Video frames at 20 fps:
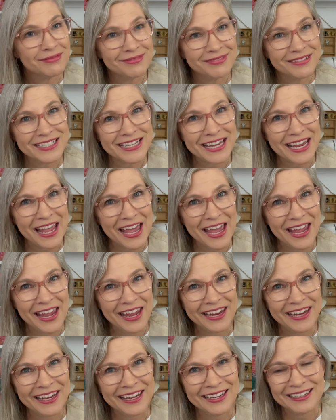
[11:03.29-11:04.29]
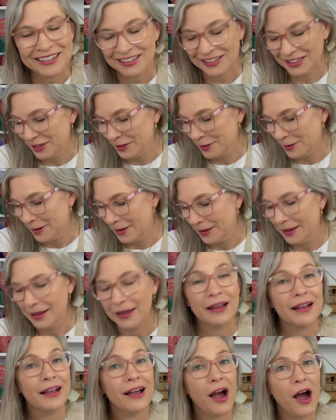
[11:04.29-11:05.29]
say hey and
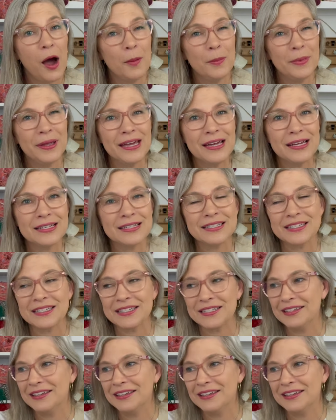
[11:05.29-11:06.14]
comments,